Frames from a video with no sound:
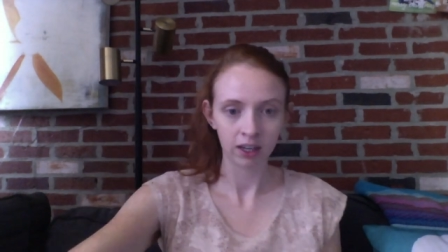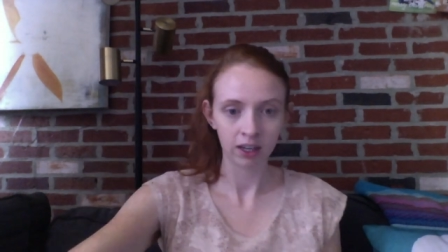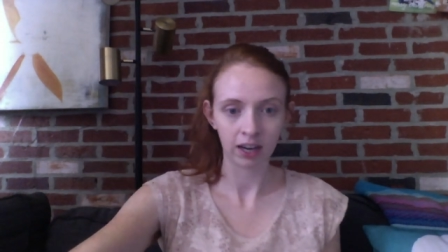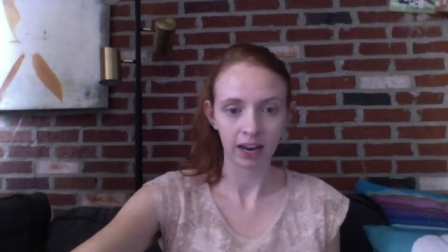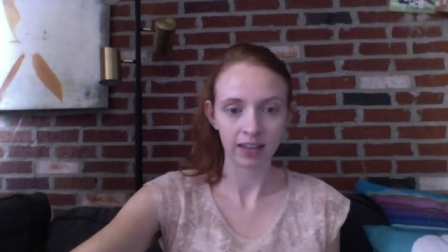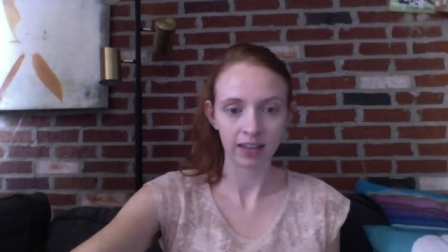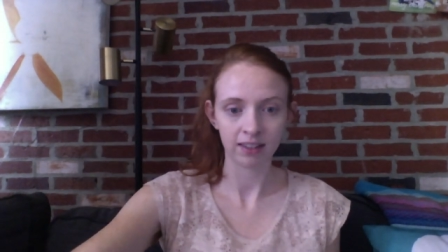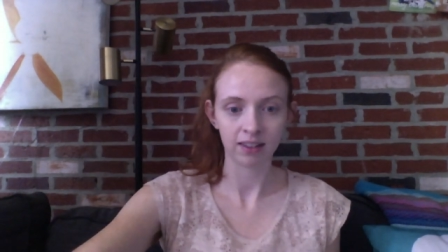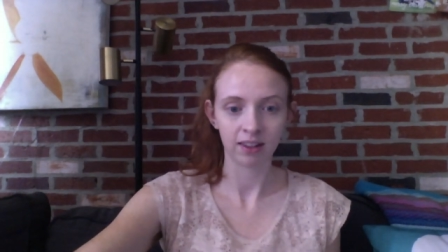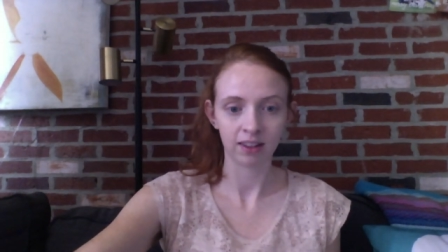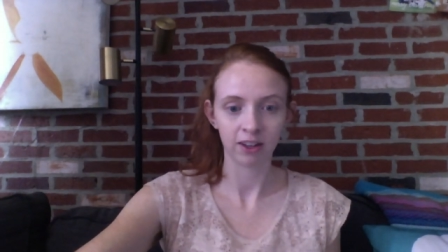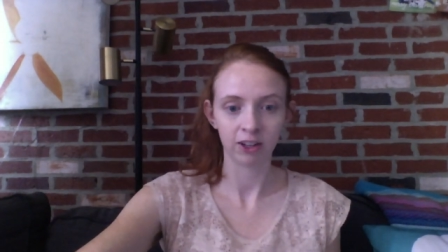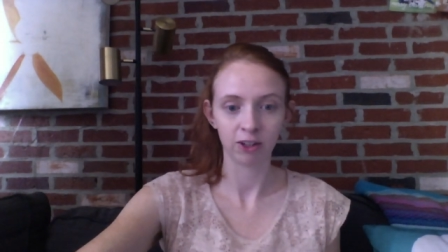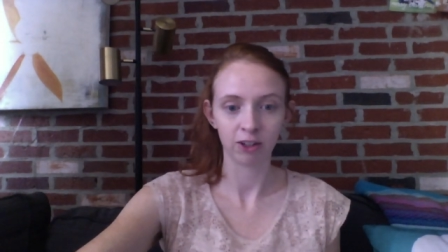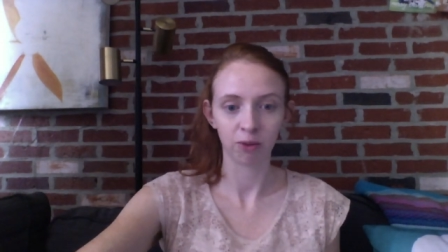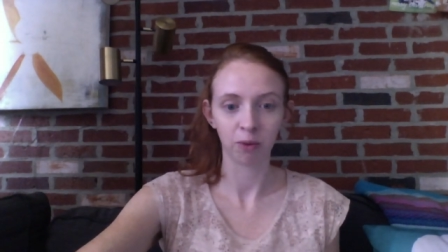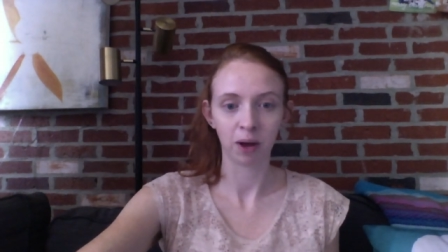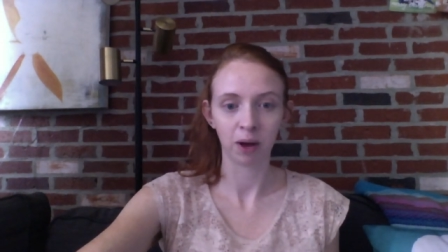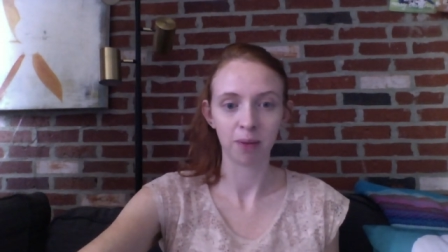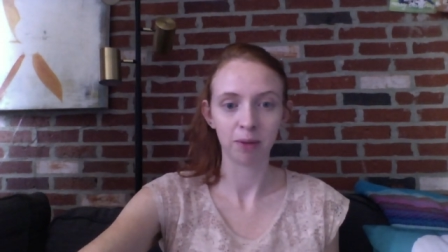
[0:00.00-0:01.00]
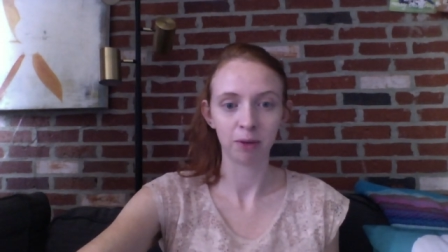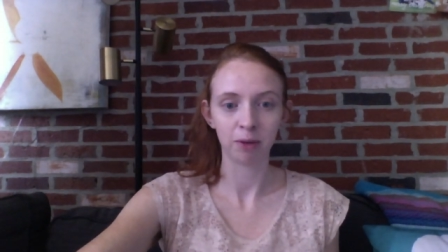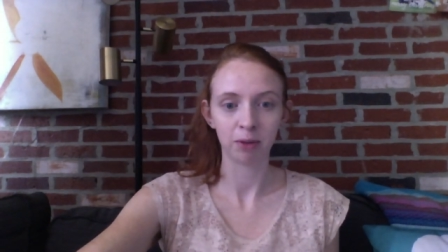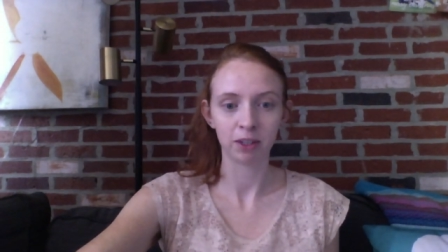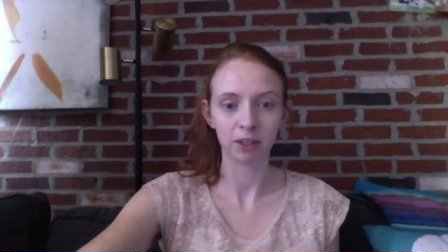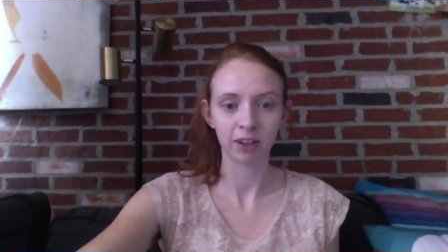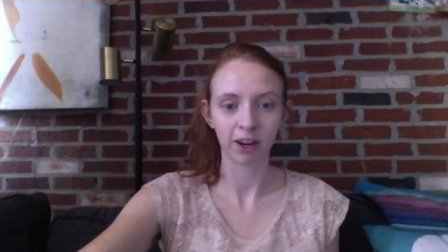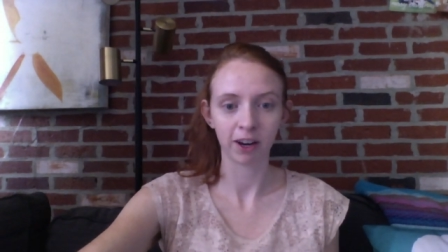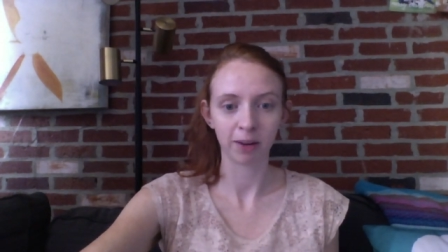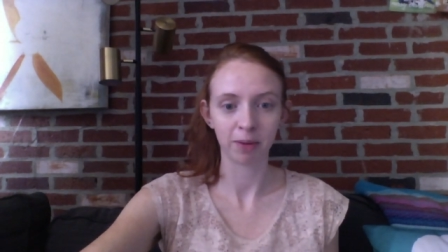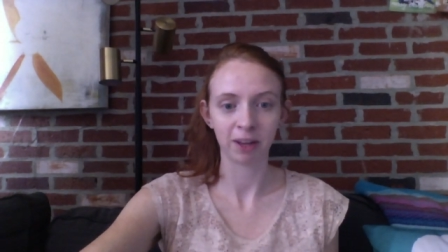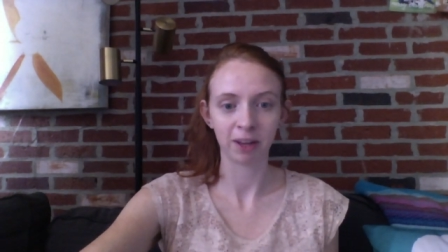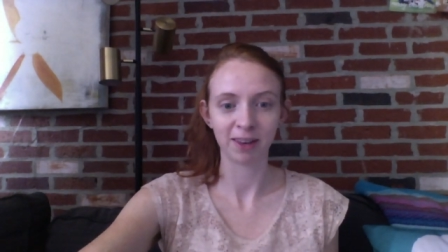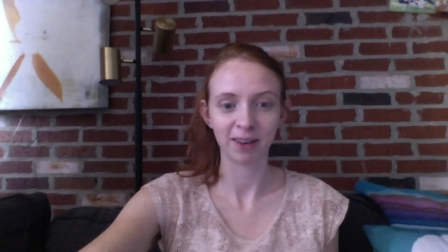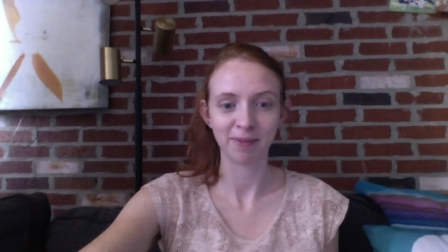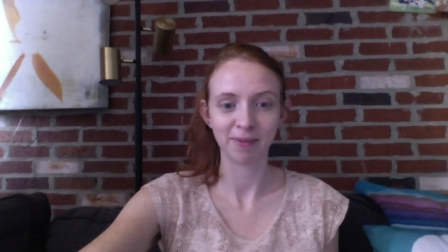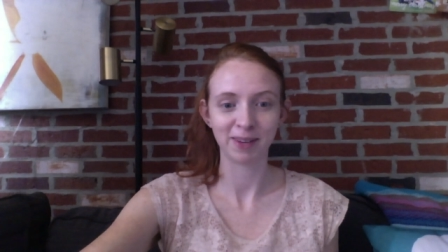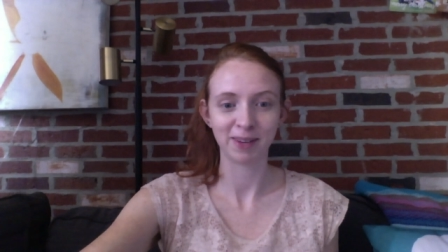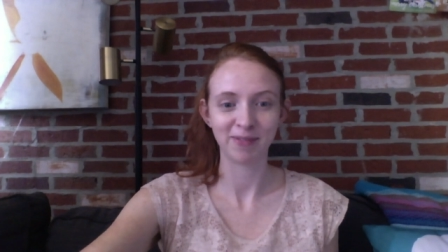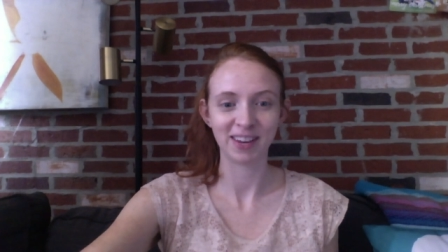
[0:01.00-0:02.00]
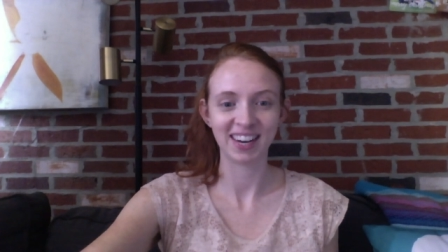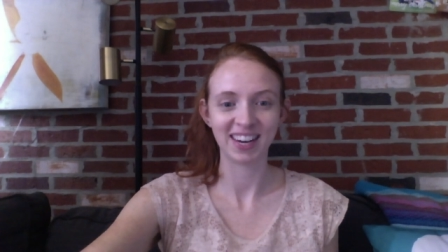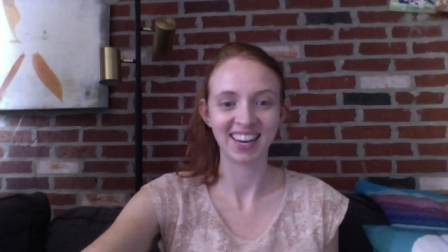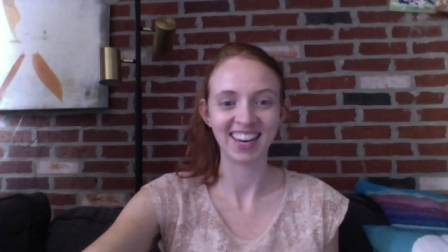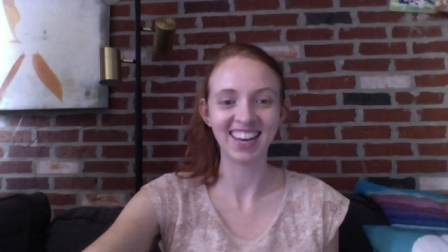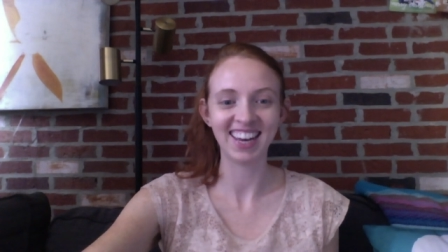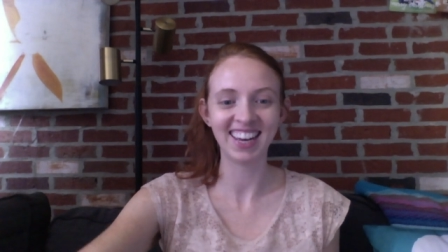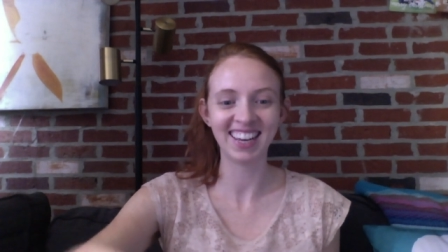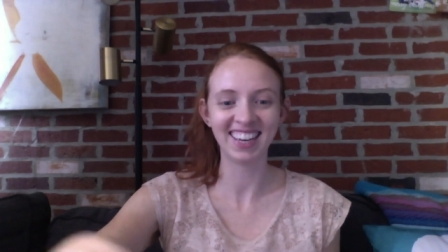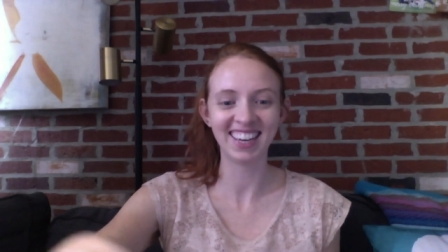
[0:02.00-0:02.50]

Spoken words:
guys in there as well, but we'll talk about them in a minute.